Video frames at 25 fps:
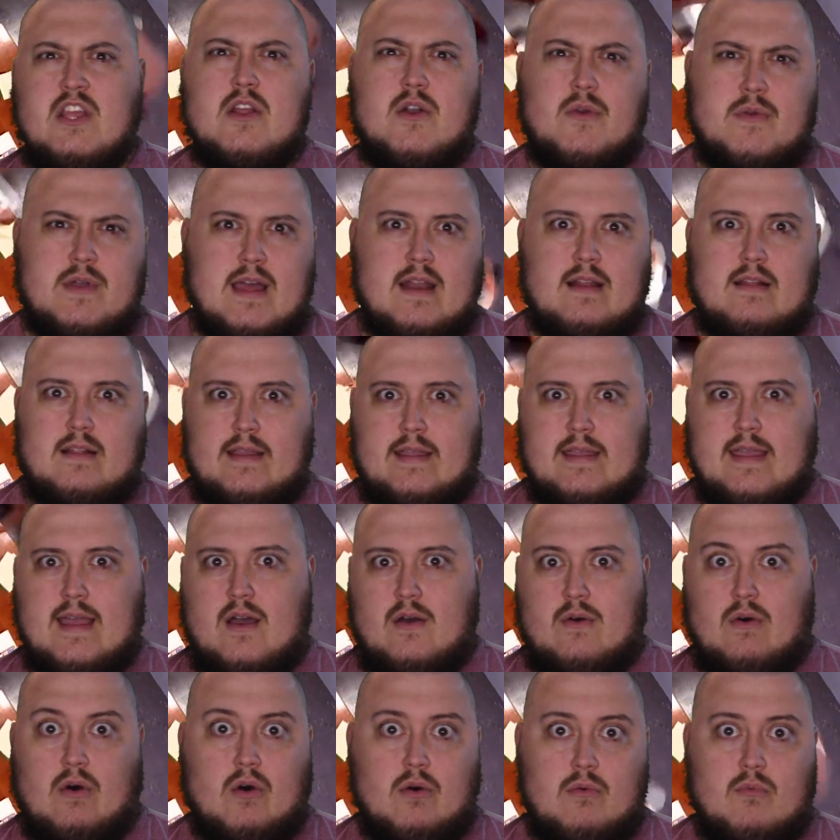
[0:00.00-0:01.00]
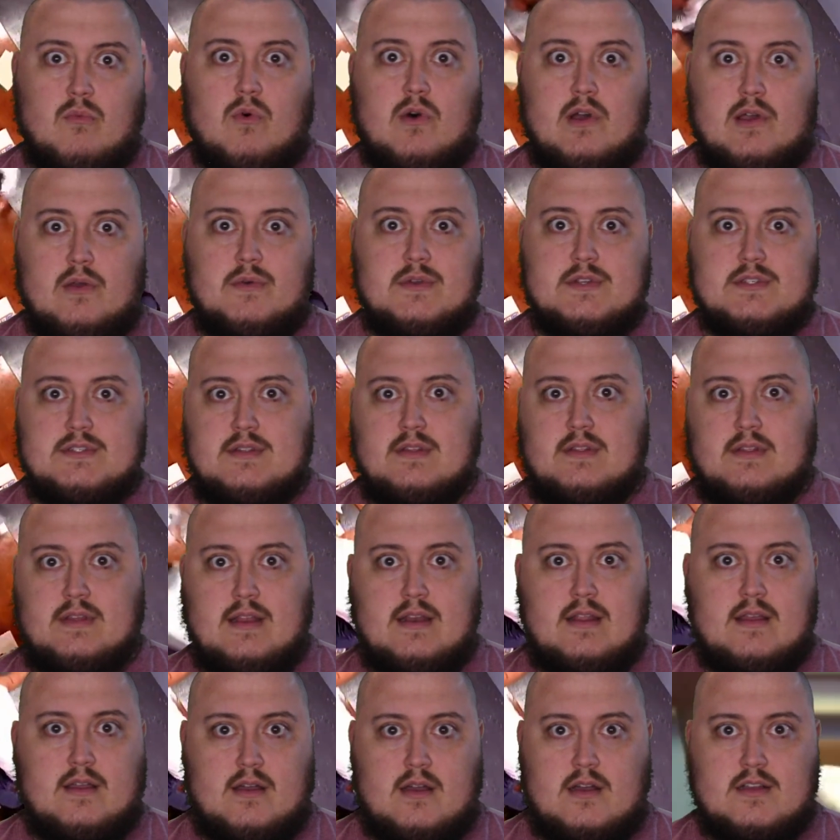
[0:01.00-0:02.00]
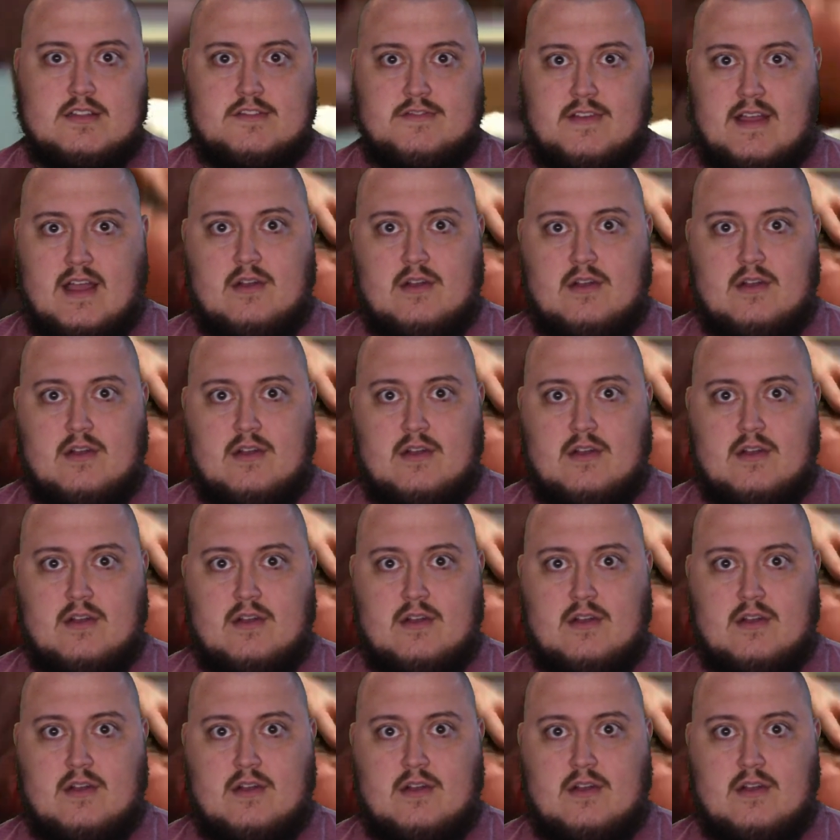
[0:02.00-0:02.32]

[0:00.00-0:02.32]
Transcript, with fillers: You know, kind of like how Homeboy was the leading cause of